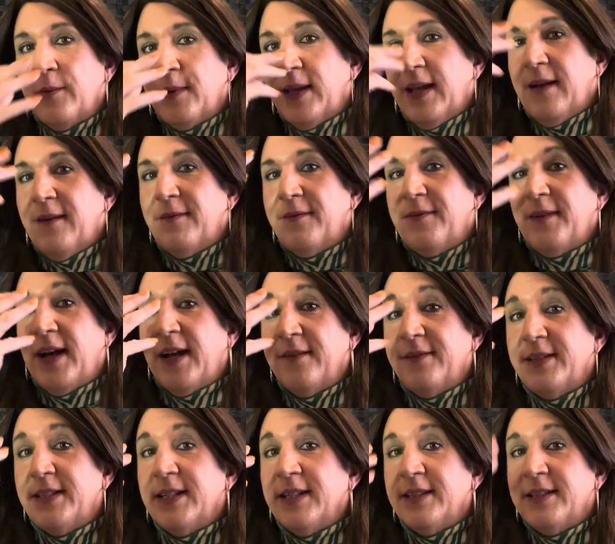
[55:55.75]
we have 5
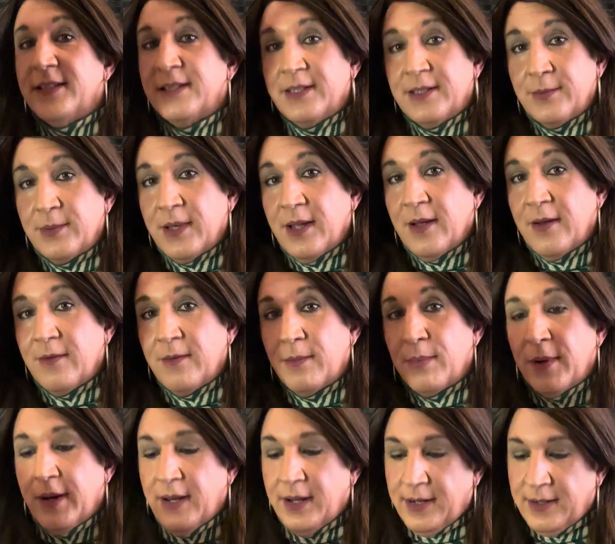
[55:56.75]
senses, we have a
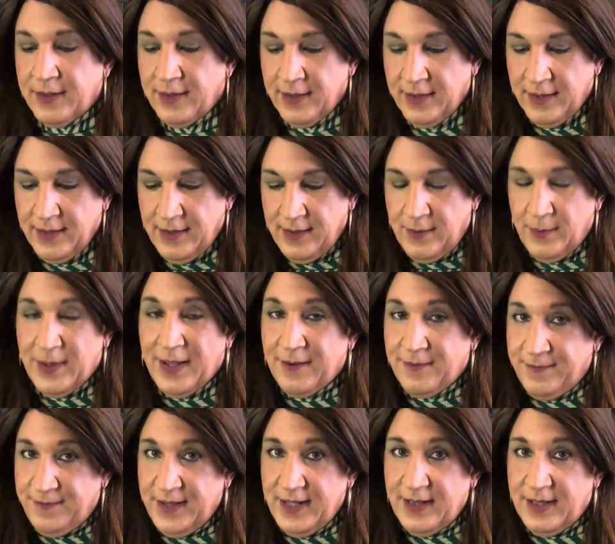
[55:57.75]
brain, we have
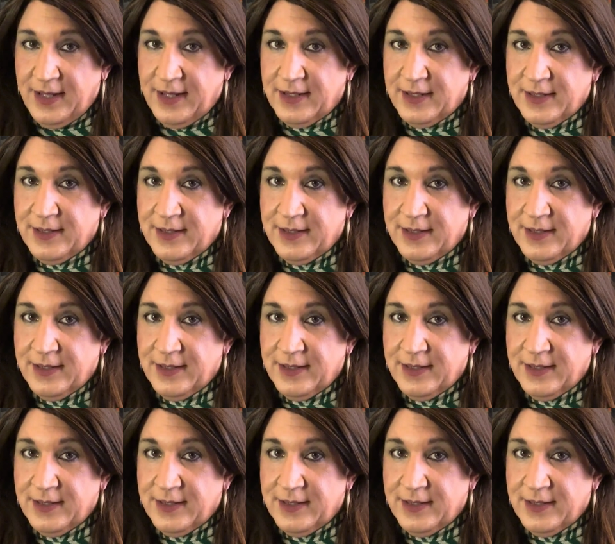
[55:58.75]
feelings,